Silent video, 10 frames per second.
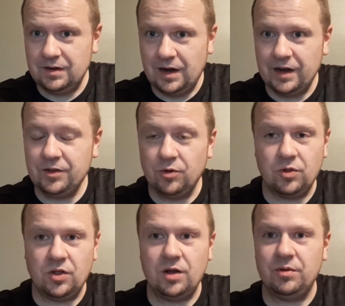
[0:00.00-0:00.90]
I'd go
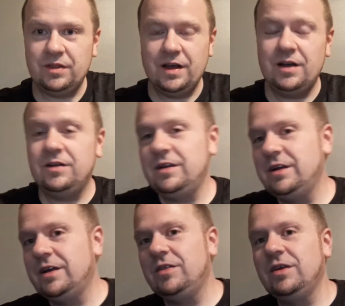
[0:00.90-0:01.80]
along with that.
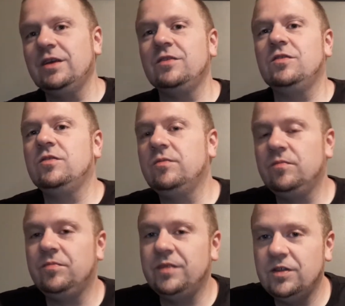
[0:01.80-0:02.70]
I think it's
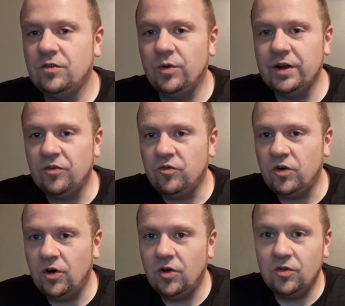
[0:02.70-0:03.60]
quite a
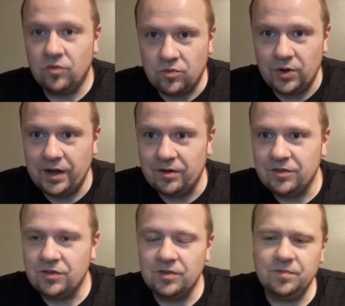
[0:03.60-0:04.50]
fall
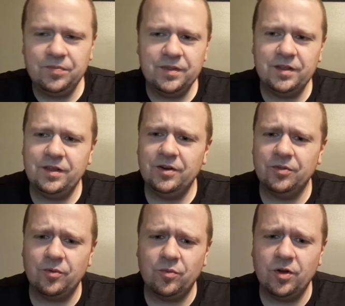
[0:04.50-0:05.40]
fragrance.
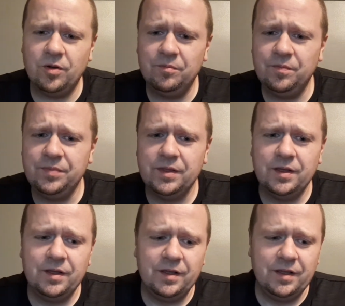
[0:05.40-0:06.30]
The rum
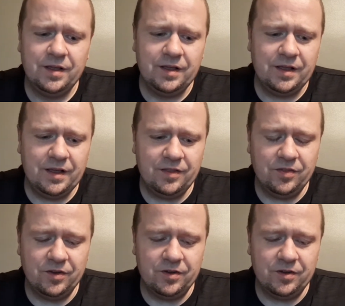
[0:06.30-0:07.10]
and